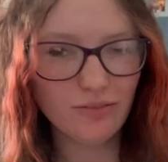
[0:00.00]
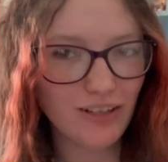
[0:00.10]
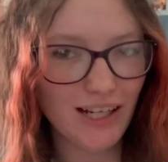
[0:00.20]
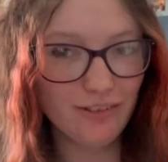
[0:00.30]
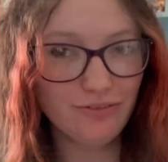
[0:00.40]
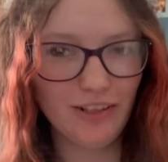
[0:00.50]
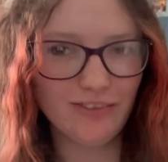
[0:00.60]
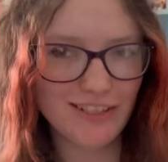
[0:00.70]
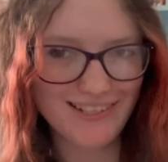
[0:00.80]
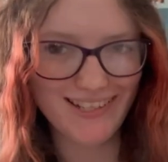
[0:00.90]
five
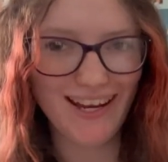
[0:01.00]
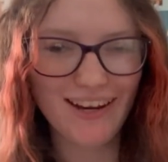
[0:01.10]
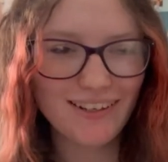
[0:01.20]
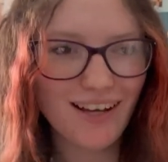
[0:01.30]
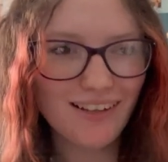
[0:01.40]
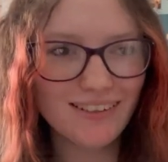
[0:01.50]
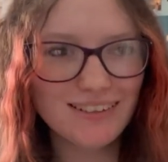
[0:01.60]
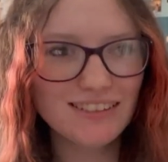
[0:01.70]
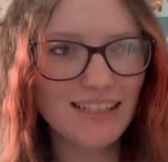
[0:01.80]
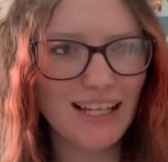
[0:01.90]
favorite Jin hair
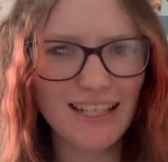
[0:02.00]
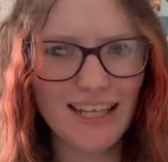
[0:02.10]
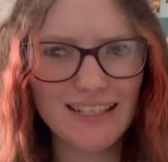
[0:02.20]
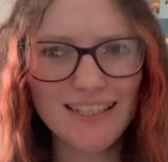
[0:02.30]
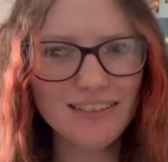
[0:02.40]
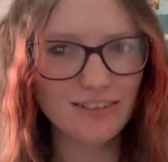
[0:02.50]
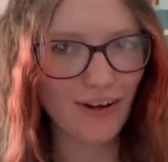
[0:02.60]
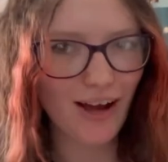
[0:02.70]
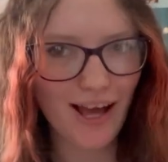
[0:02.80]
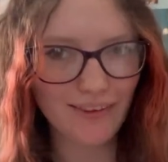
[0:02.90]
colors. Again, he has
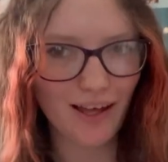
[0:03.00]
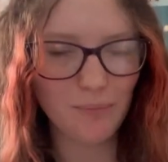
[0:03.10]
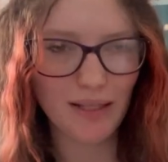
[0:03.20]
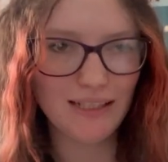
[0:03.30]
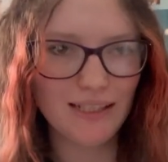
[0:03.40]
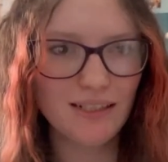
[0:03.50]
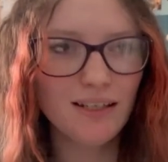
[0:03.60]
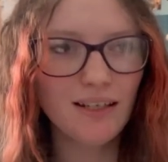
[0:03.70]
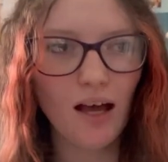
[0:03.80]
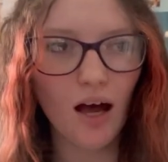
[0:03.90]
not had that many.
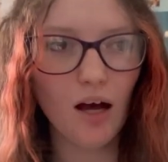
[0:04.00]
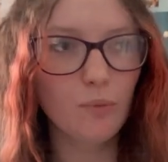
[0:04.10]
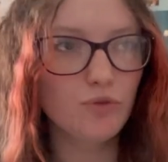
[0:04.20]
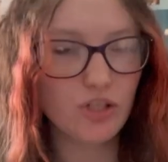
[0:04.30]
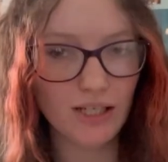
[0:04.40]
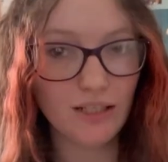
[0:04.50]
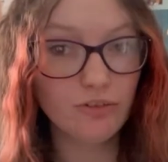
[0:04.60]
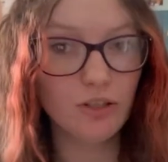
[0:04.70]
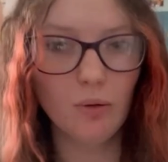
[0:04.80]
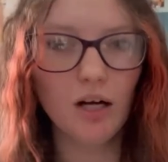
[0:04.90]
Jin, if
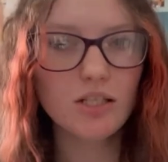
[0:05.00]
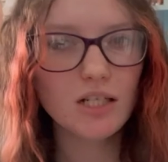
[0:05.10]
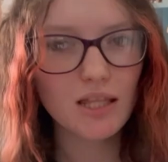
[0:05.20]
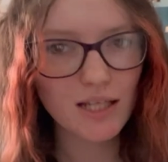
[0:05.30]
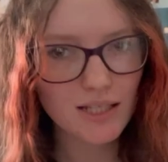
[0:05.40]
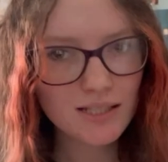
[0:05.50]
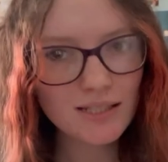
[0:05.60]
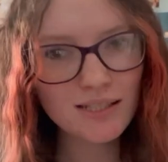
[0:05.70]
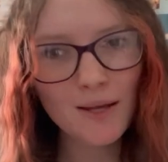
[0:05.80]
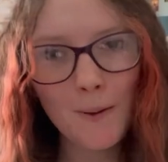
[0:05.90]
you're watching
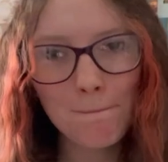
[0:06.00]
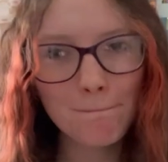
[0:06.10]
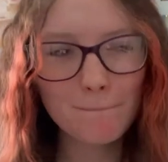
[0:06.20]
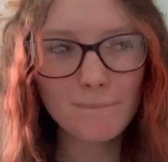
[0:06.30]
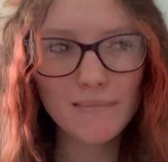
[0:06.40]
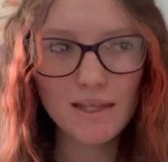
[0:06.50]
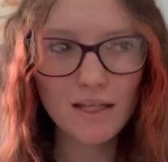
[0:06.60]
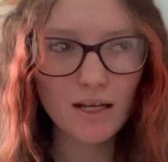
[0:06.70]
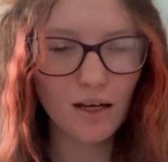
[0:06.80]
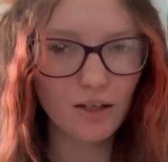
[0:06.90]
this,
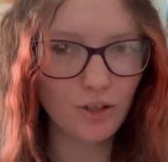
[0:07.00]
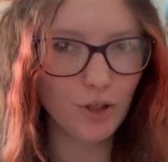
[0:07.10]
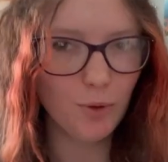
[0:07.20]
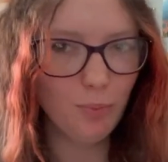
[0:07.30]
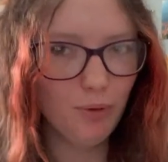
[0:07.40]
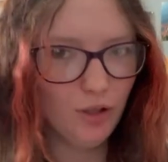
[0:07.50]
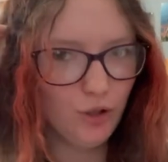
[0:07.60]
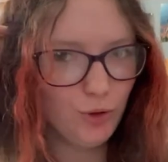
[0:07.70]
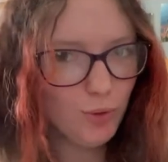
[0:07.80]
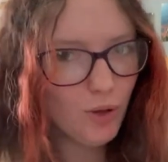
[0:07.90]
go
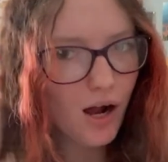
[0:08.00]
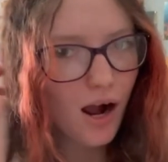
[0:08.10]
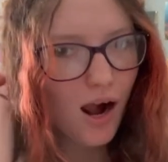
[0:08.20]
blue,